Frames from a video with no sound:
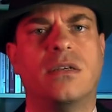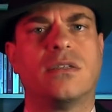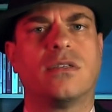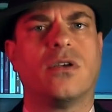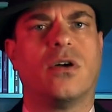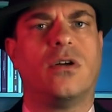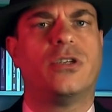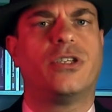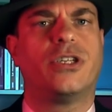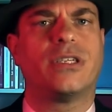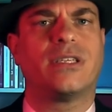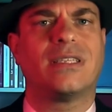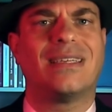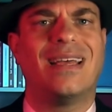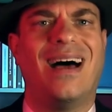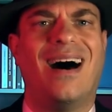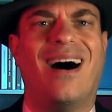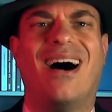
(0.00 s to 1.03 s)

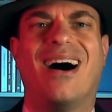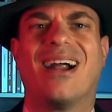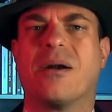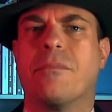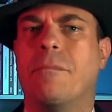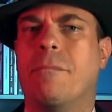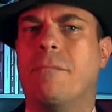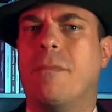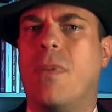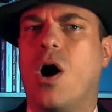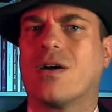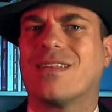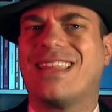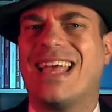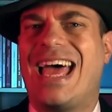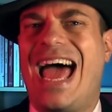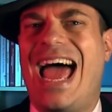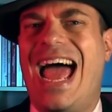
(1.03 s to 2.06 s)
Soldiers are
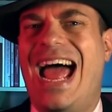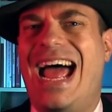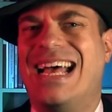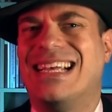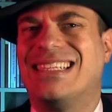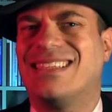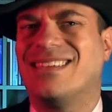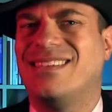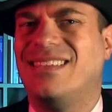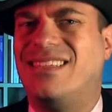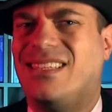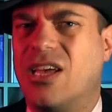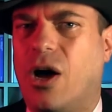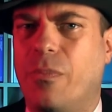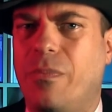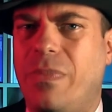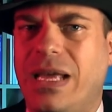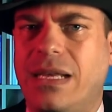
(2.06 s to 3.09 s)
mocked as
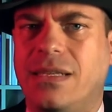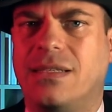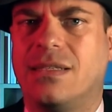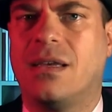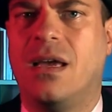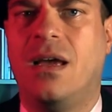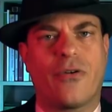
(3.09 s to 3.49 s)
zombies,